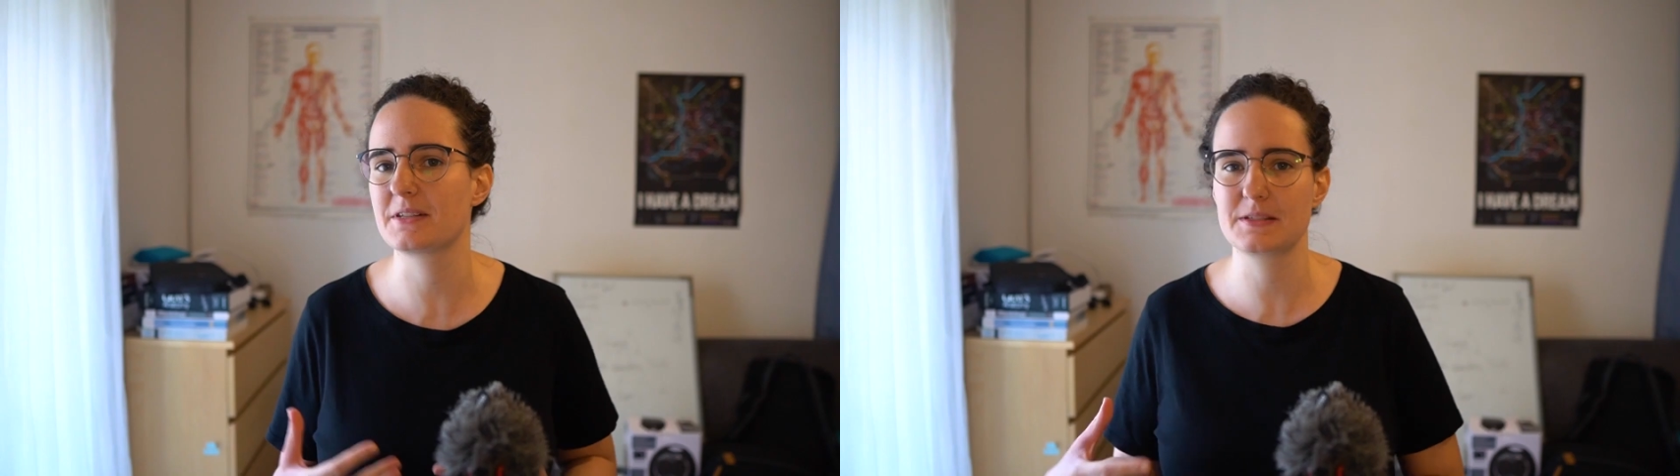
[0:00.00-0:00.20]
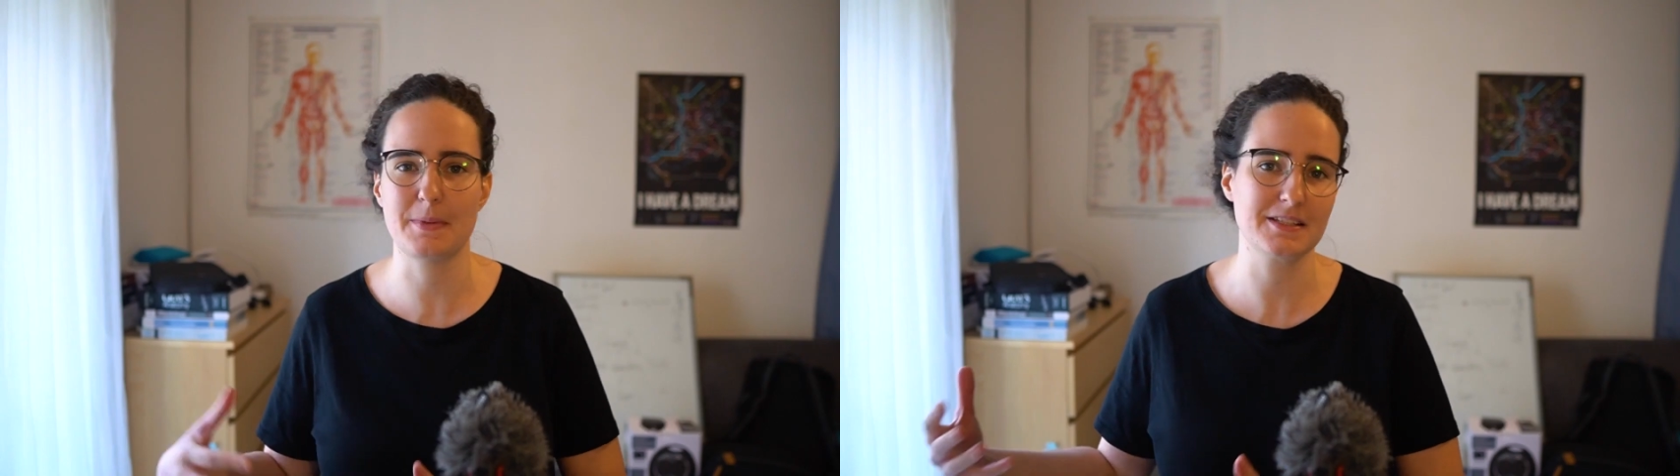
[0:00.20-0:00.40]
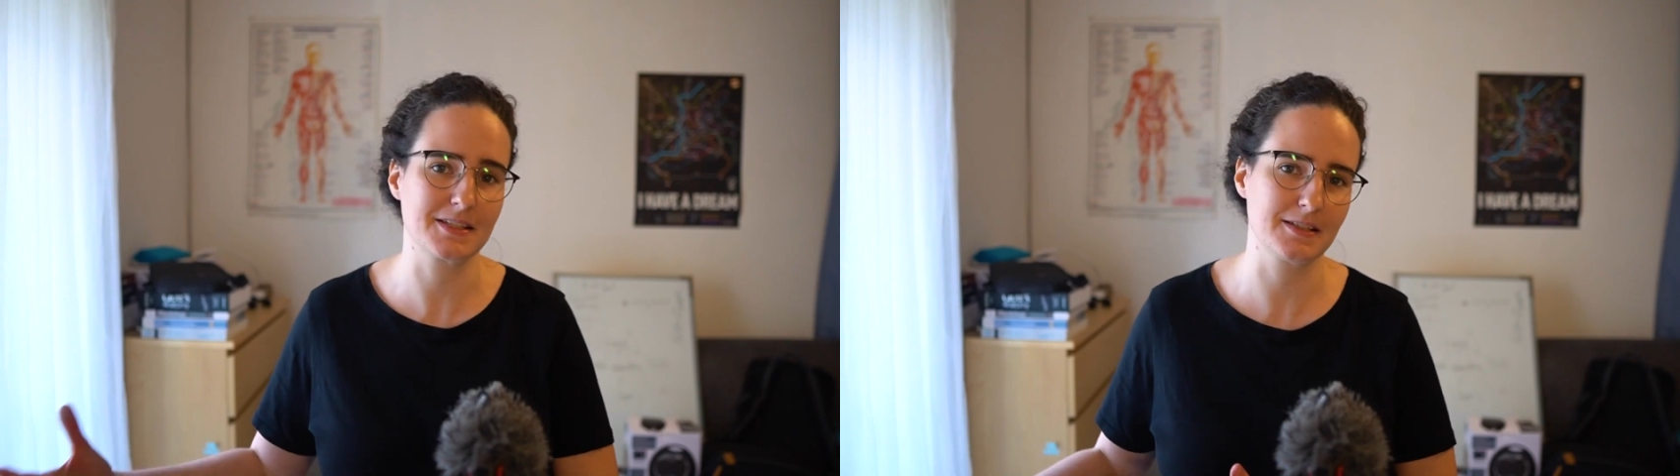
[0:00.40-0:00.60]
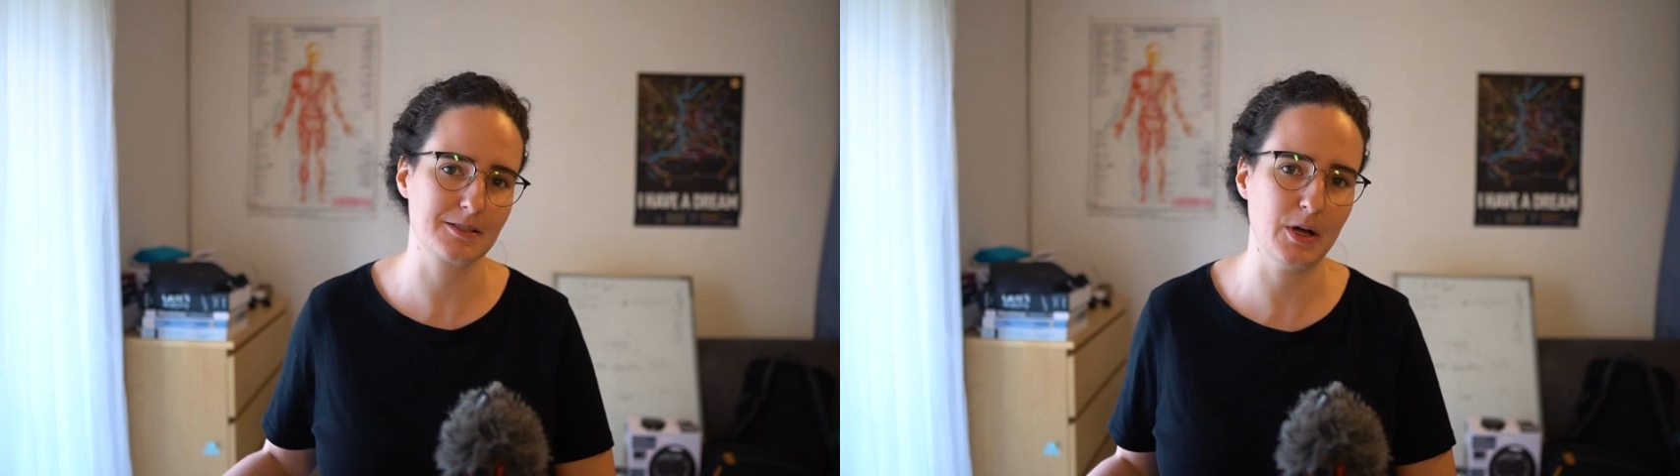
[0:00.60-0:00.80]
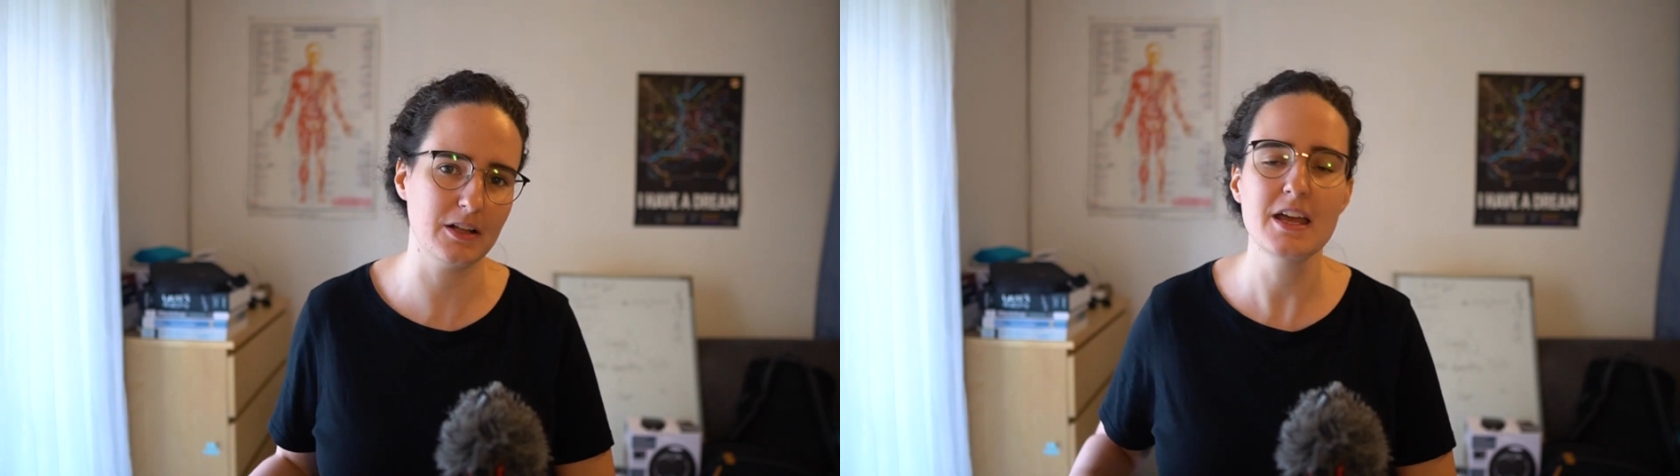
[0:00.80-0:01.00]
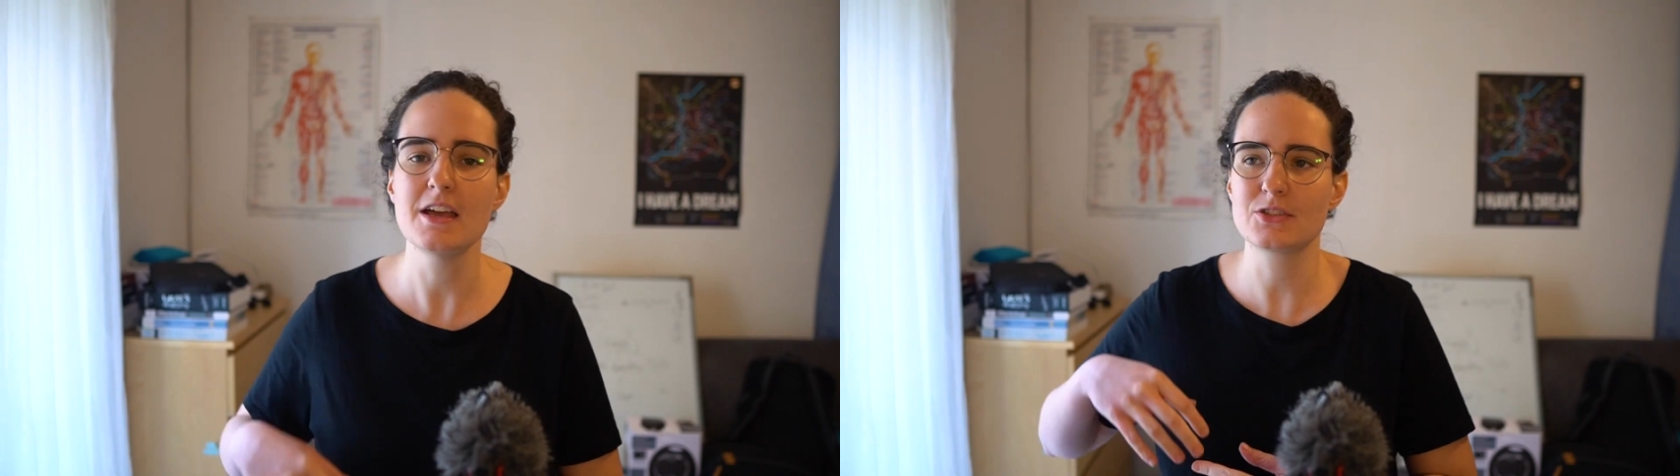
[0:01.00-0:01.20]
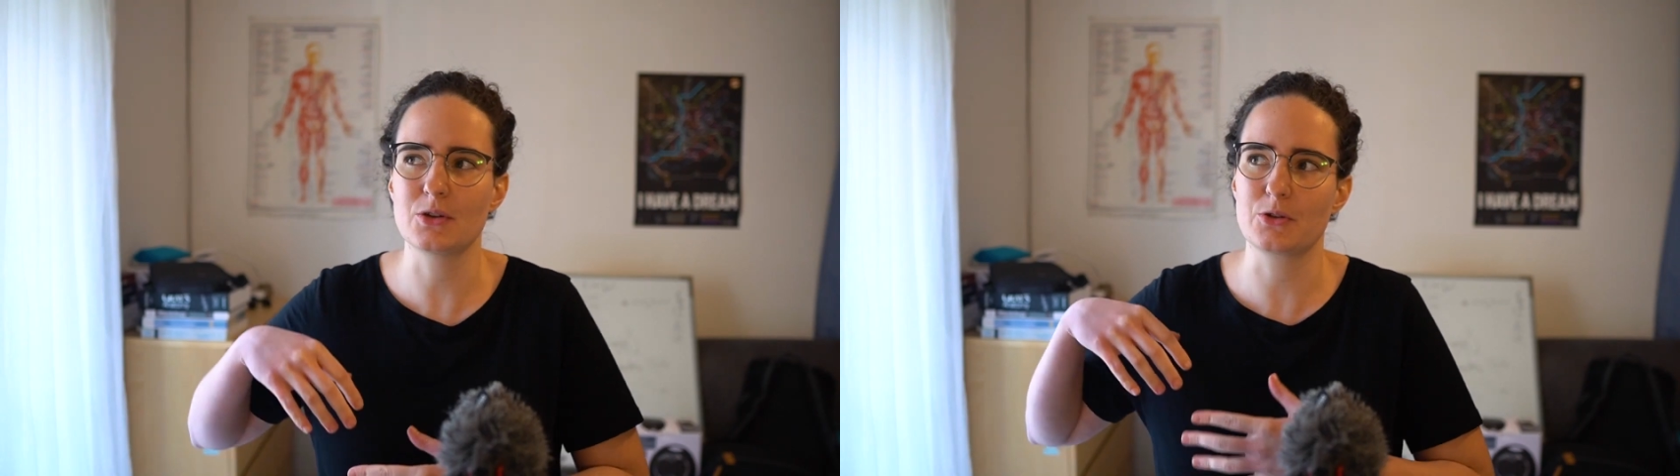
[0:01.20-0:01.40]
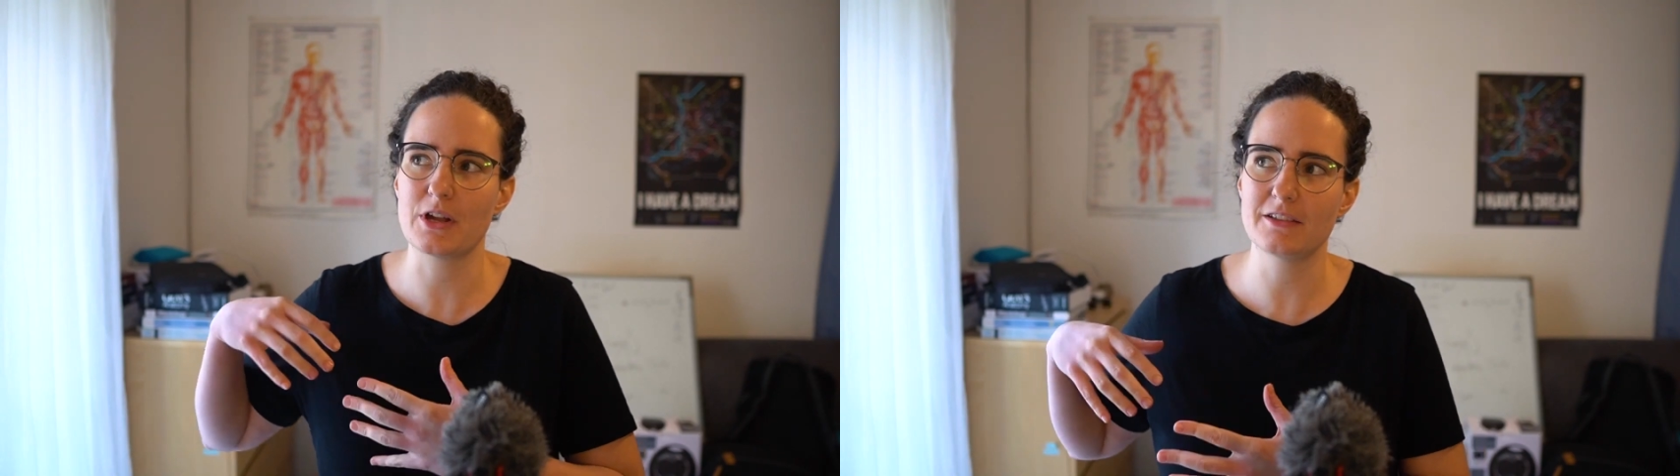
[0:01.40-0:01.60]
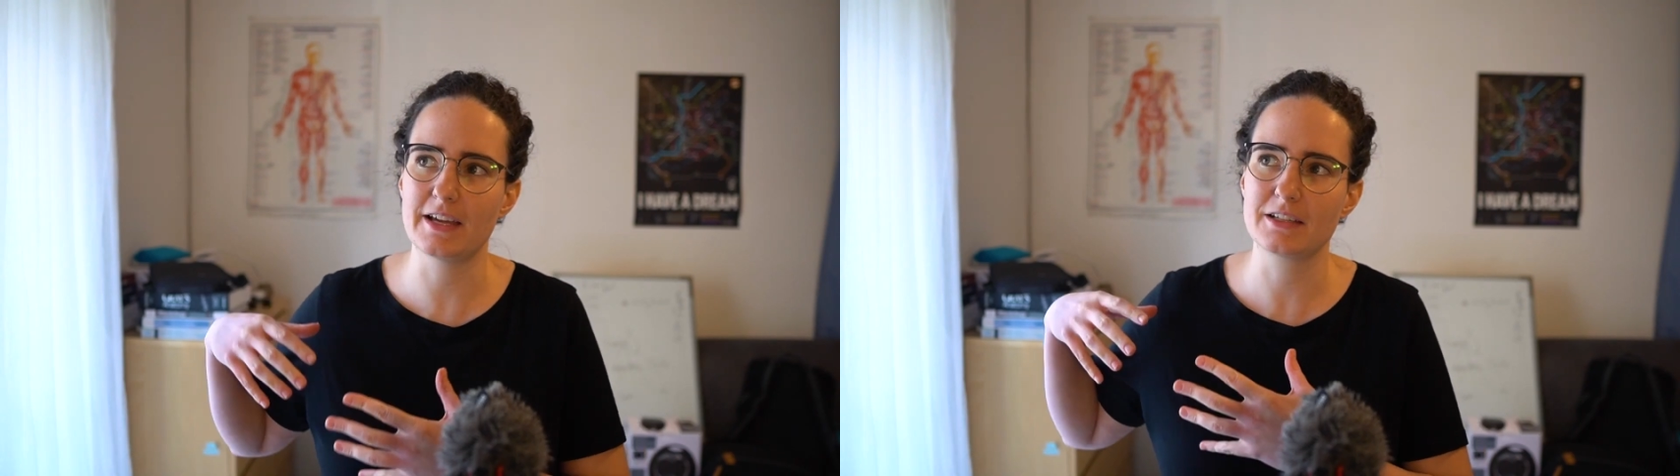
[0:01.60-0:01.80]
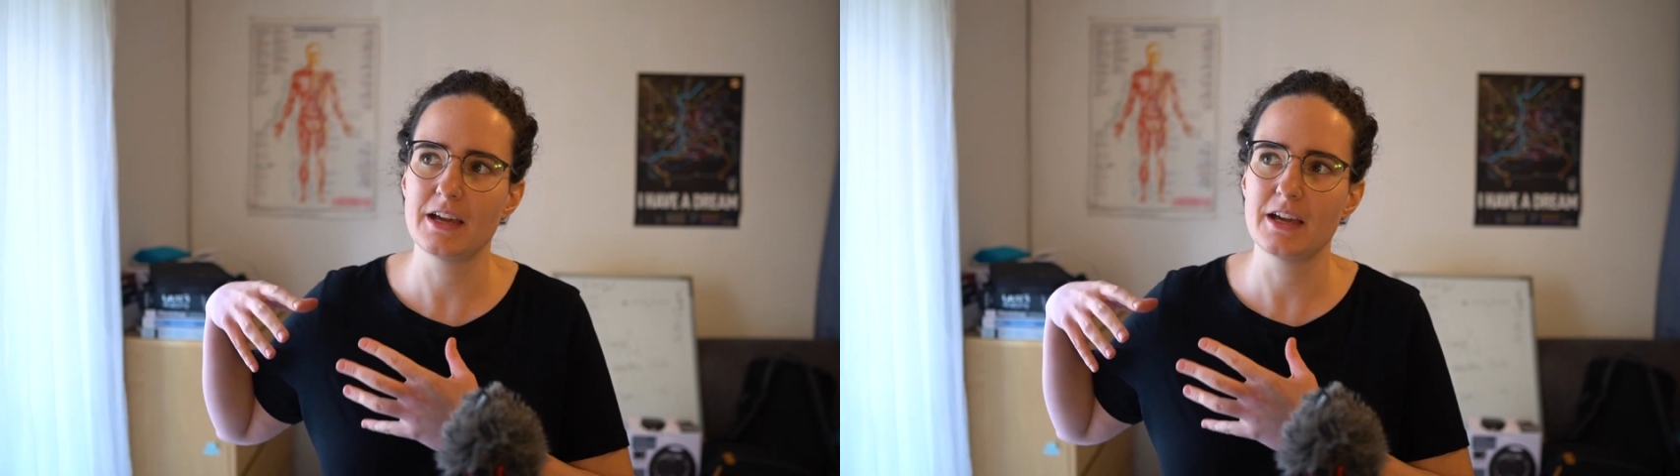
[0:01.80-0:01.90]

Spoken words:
of spaces as well. So you're not